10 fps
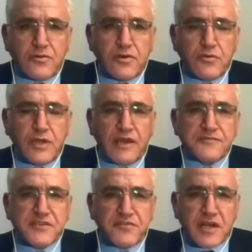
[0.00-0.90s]
We
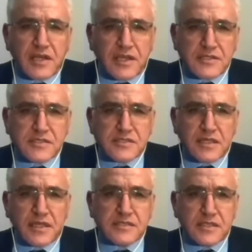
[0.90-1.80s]
have several cases
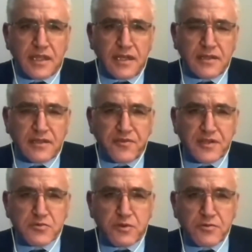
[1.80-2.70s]
in Israel. The
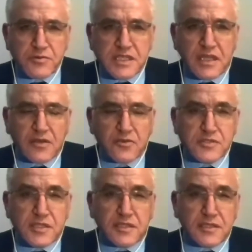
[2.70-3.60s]
first one was
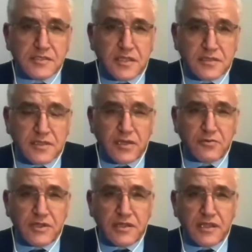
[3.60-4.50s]
diagnosed yesterday
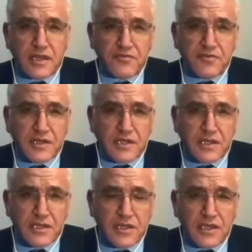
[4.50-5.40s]
with
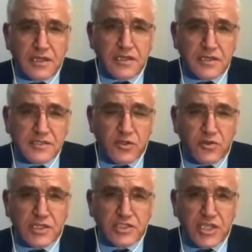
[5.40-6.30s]
11 years
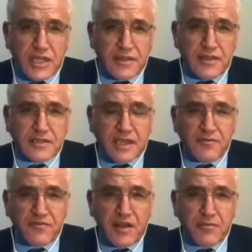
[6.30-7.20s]
old child that
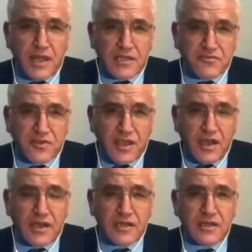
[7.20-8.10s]
came from
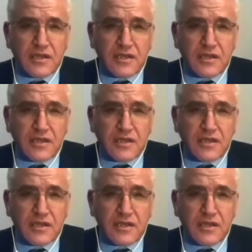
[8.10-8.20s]
Latvia.